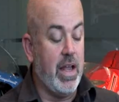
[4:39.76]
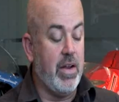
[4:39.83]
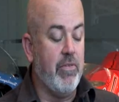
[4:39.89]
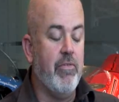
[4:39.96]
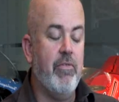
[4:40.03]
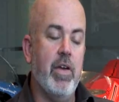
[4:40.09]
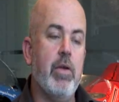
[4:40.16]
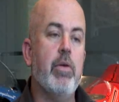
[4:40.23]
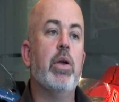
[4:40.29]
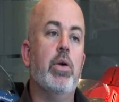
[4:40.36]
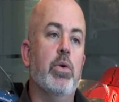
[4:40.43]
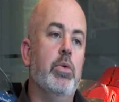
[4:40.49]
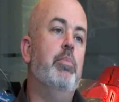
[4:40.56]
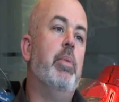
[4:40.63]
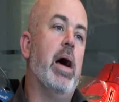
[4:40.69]
at a very
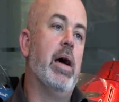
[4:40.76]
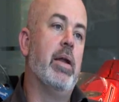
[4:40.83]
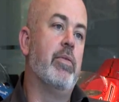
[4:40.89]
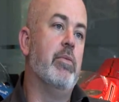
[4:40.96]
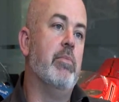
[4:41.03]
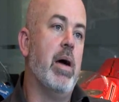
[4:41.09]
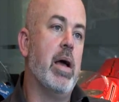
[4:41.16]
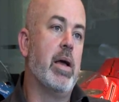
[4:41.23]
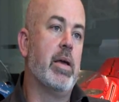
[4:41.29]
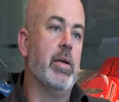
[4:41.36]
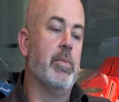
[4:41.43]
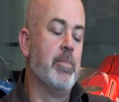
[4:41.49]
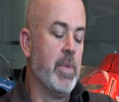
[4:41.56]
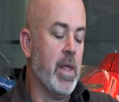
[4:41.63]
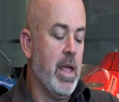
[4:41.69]
good part of the
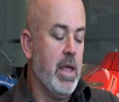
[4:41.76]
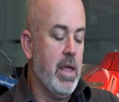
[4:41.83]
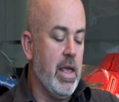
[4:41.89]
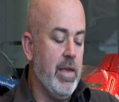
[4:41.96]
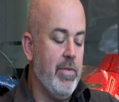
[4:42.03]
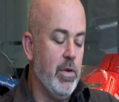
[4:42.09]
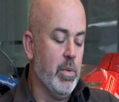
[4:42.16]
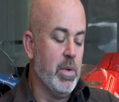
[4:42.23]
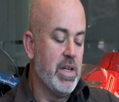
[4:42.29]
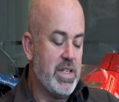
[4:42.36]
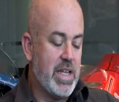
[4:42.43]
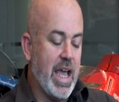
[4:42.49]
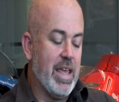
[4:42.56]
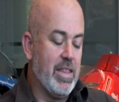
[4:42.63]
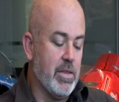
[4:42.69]
market. If you were to
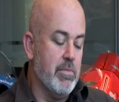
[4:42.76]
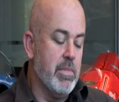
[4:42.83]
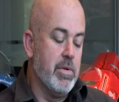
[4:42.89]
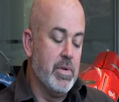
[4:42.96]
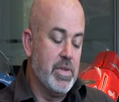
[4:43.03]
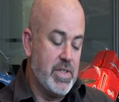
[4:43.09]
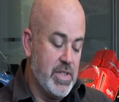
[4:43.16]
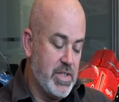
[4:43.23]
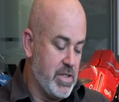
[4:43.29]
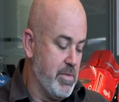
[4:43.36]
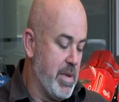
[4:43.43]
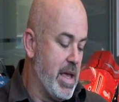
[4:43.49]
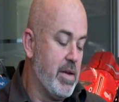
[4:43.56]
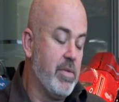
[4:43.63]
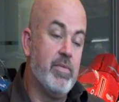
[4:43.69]
take the mirror
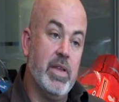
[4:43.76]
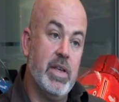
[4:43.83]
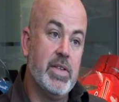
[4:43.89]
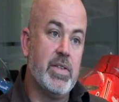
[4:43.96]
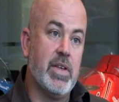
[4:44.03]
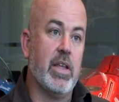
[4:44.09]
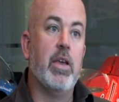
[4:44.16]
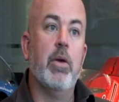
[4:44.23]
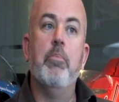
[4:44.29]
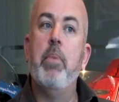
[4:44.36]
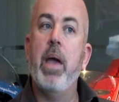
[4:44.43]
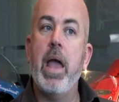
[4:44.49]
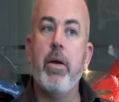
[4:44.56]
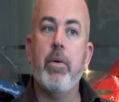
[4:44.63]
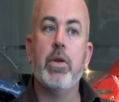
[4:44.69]
system out of this and
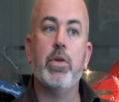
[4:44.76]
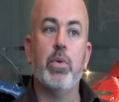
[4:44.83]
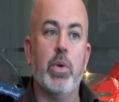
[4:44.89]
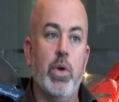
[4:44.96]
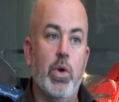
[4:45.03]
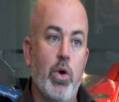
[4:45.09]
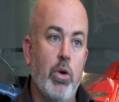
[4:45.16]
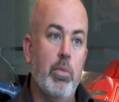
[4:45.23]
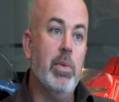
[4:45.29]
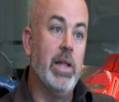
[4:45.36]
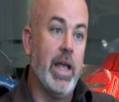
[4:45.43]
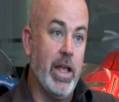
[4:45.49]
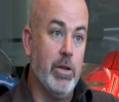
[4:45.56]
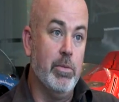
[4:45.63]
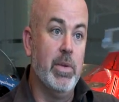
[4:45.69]
compare it to a normal
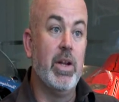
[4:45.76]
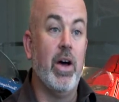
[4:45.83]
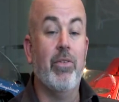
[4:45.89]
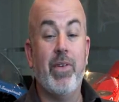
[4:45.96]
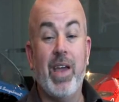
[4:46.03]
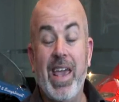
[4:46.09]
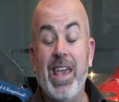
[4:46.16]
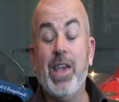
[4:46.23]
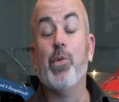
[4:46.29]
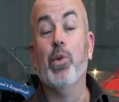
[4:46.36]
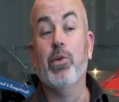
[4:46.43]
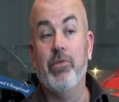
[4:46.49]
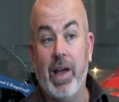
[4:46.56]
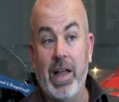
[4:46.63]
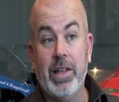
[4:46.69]
helmet of
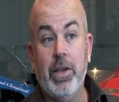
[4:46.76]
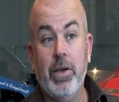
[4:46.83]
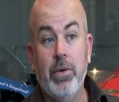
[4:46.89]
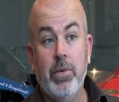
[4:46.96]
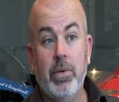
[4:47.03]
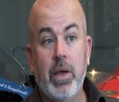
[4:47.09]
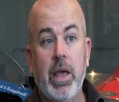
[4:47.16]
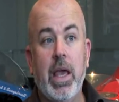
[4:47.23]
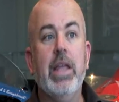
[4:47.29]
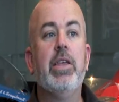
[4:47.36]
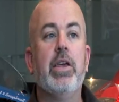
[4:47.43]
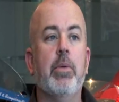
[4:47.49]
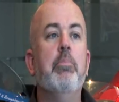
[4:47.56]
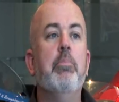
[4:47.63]
equal value, it